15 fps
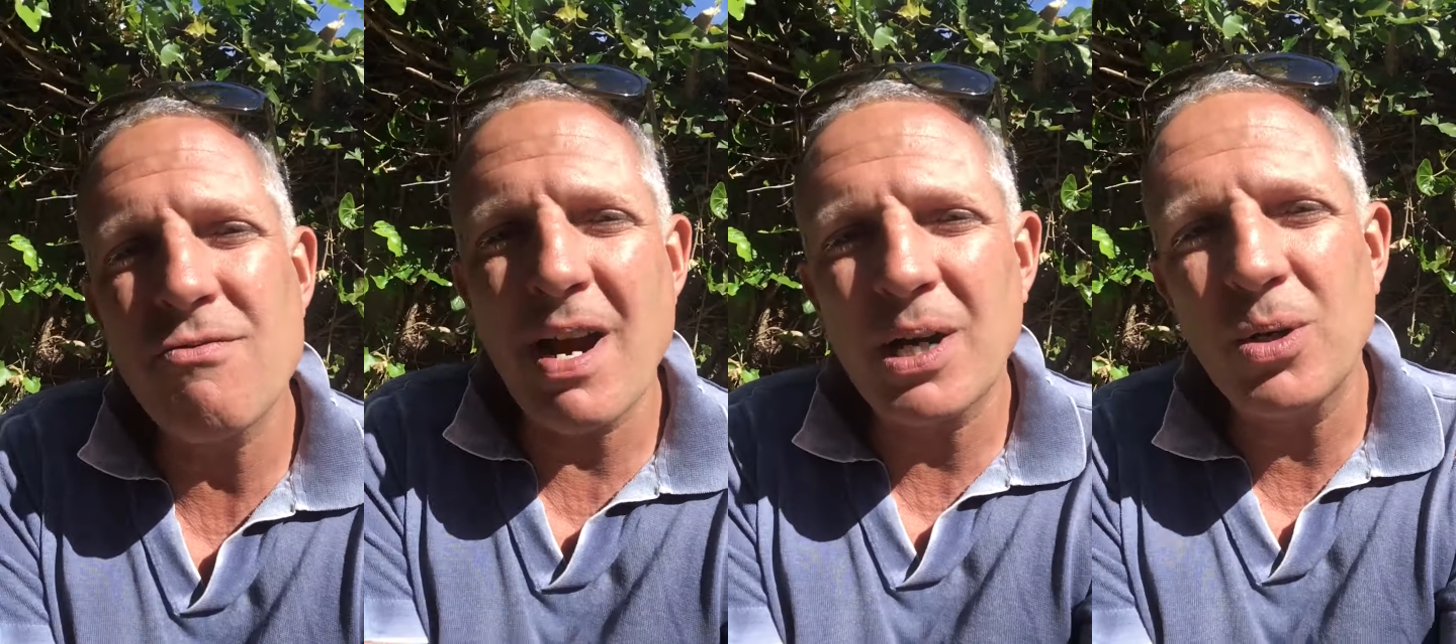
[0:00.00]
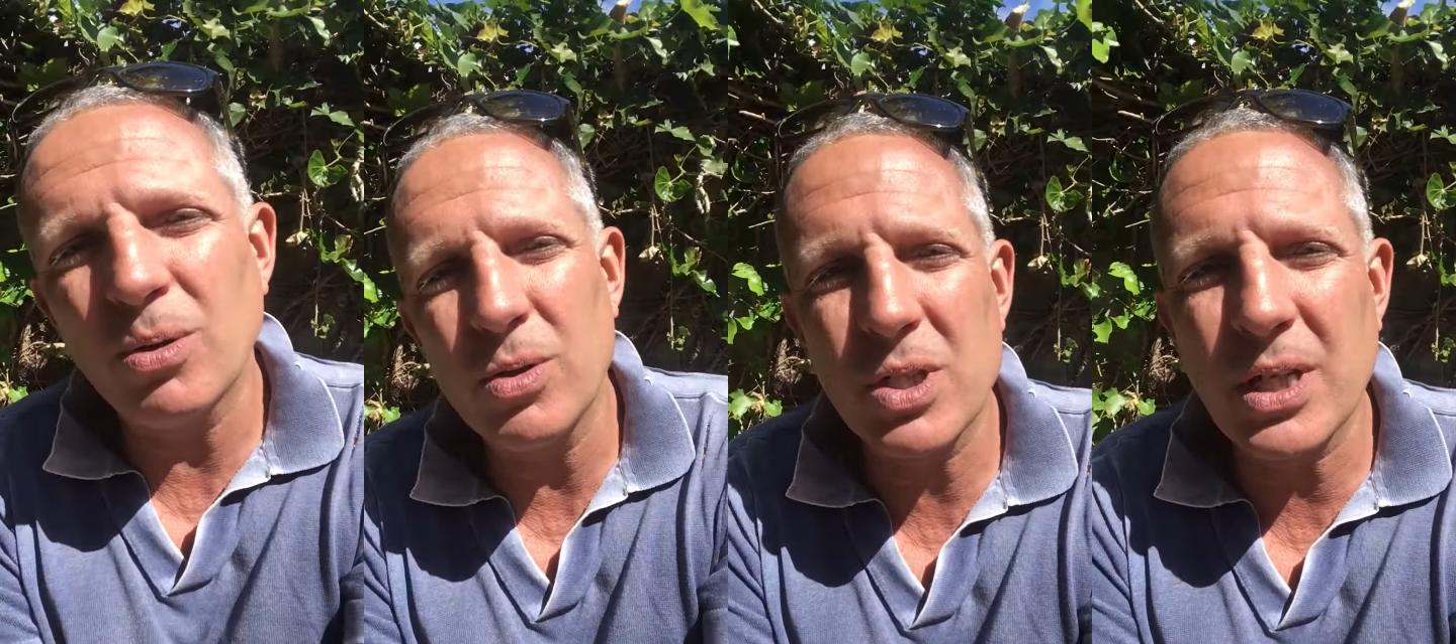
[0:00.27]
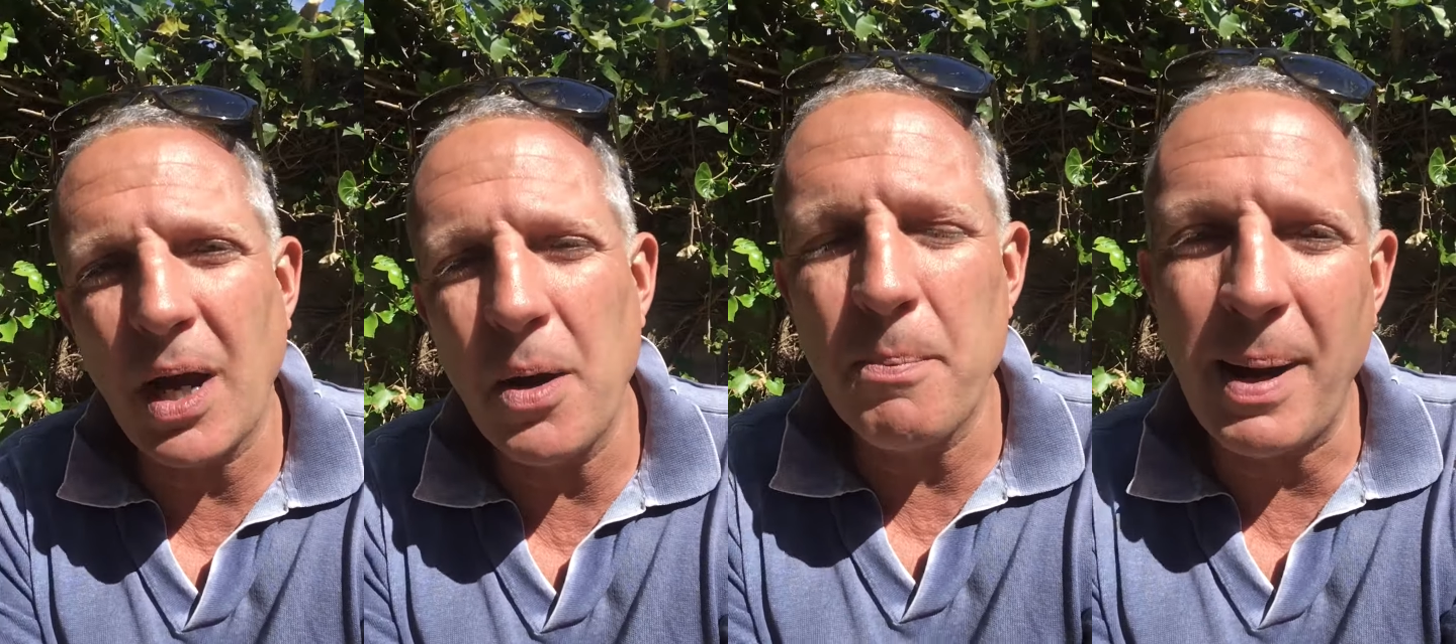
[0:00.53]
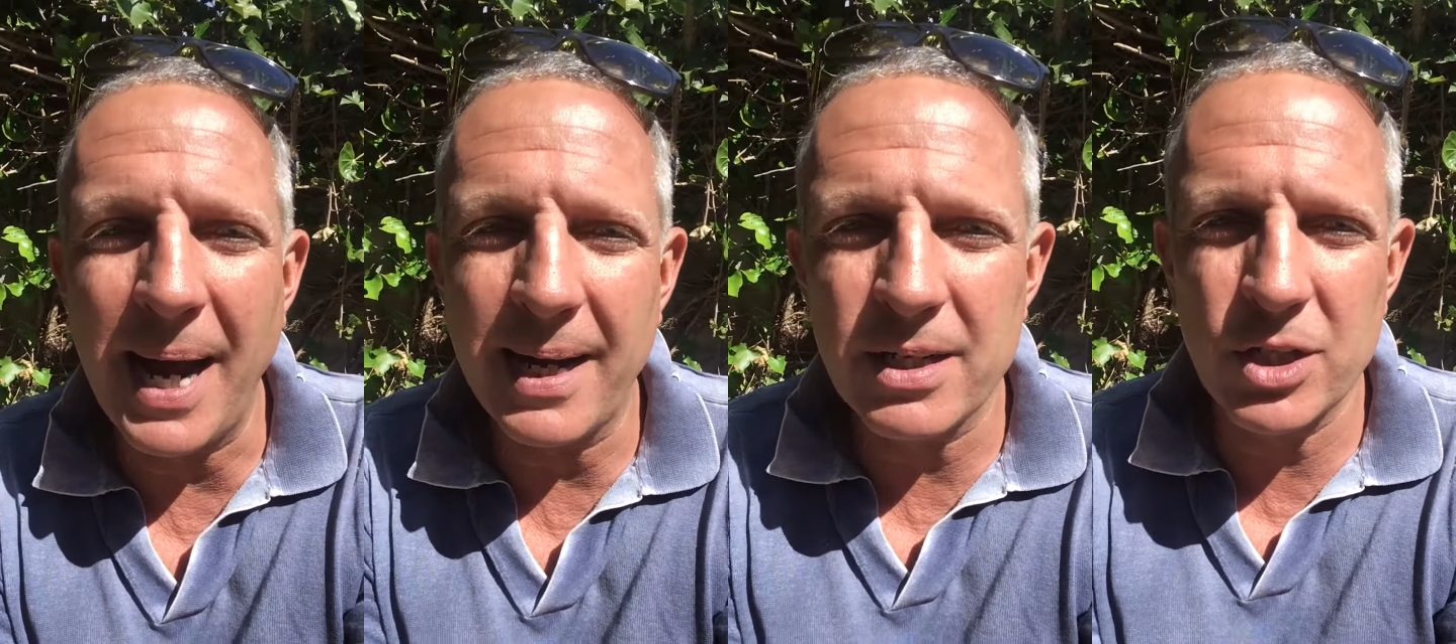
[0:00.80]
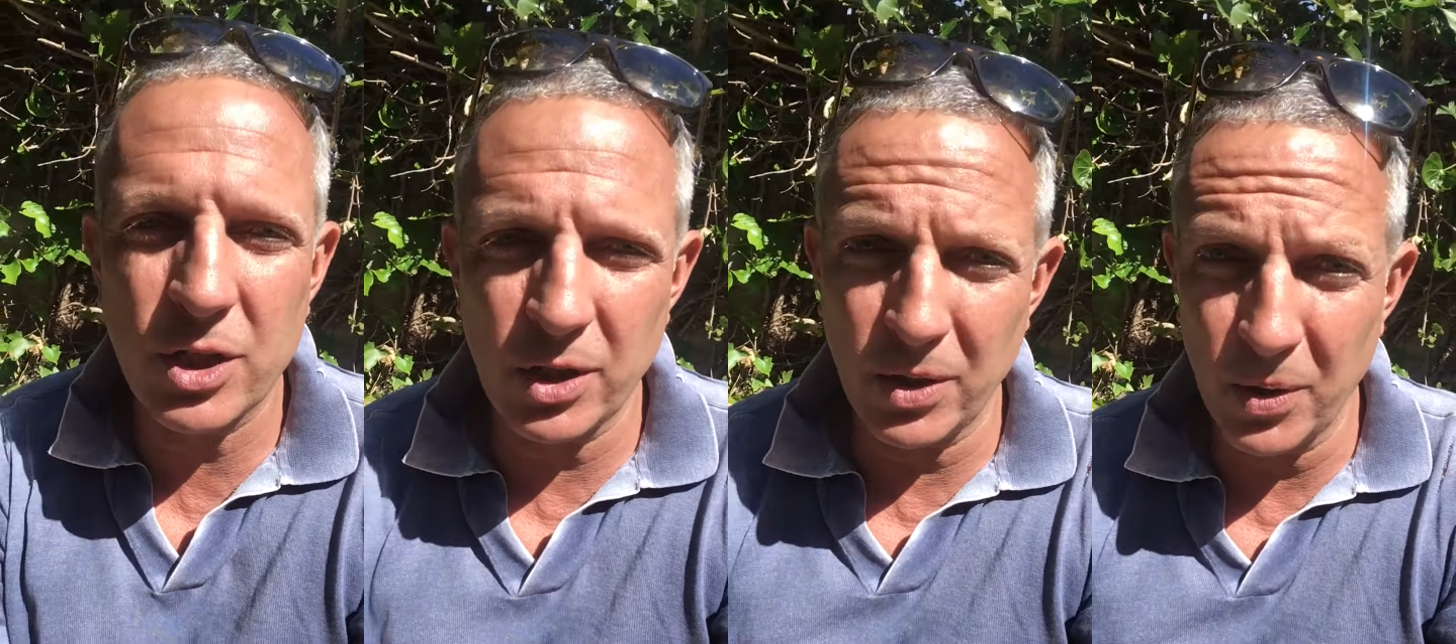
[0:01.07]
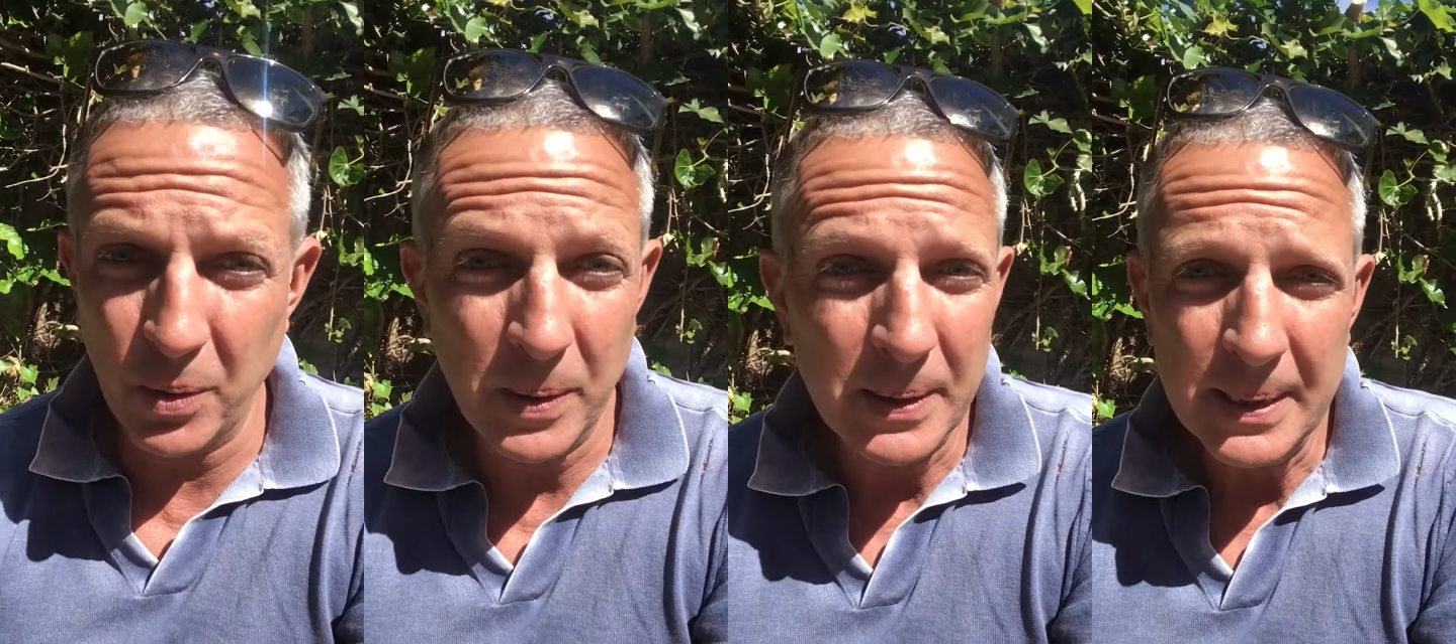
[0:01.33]
Records go back
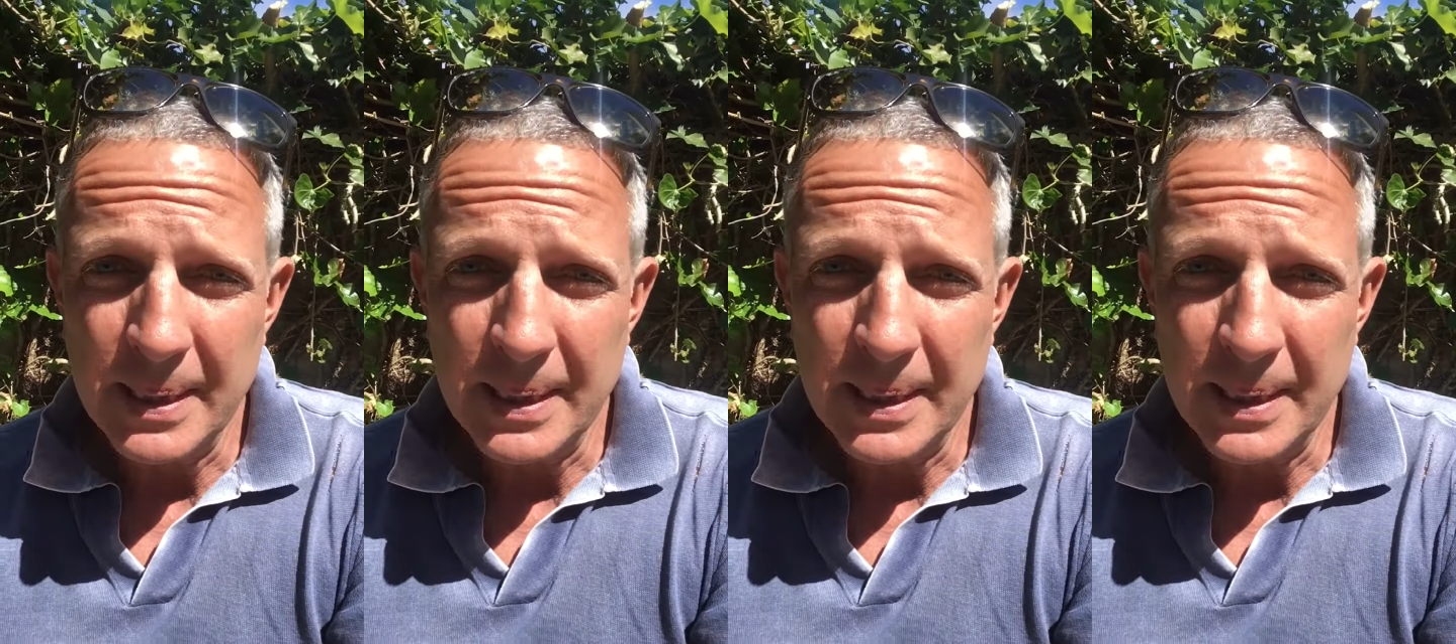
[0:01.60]
to